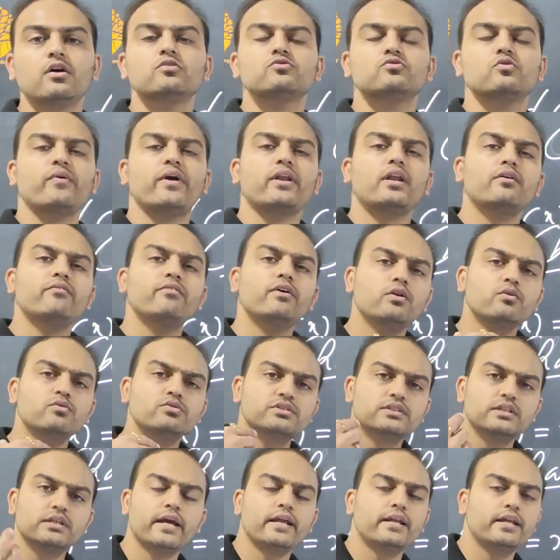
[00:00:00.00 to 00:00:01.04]
So whenever you
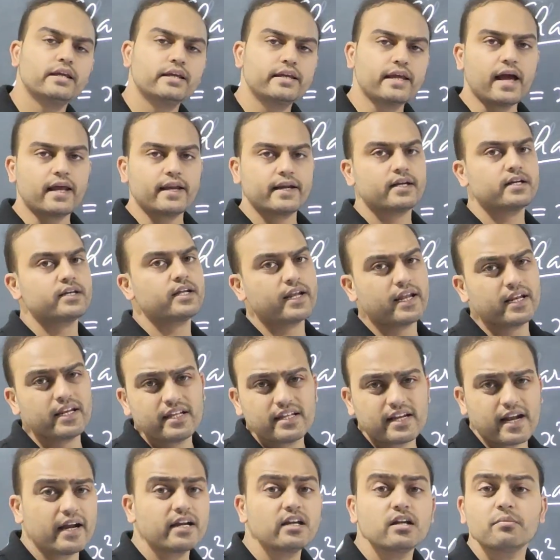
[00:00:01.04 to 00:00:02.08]
see any character,
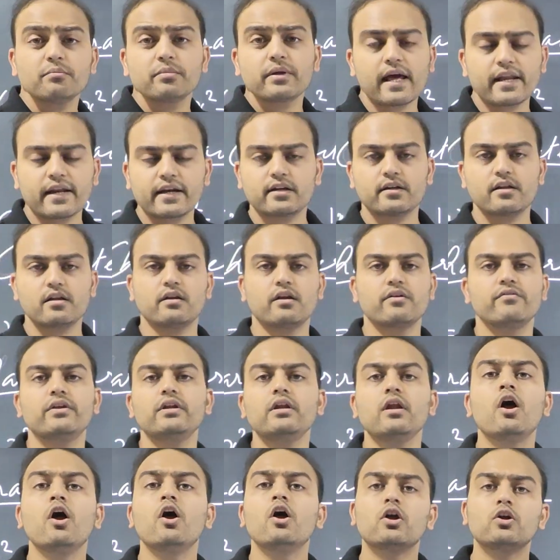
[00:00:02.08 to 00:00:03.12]
any random character
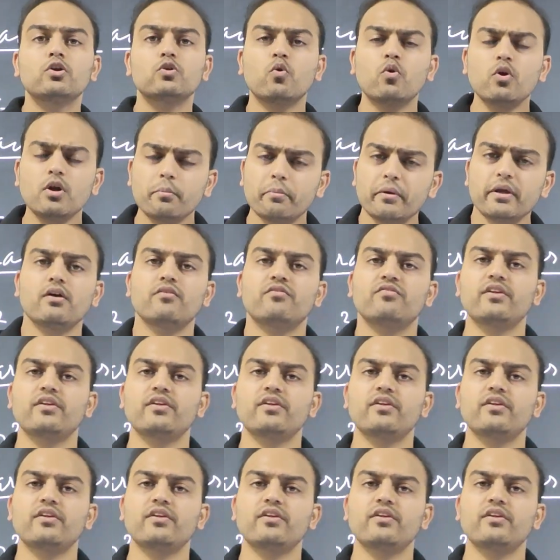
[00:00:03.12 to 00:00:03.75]
given, don't be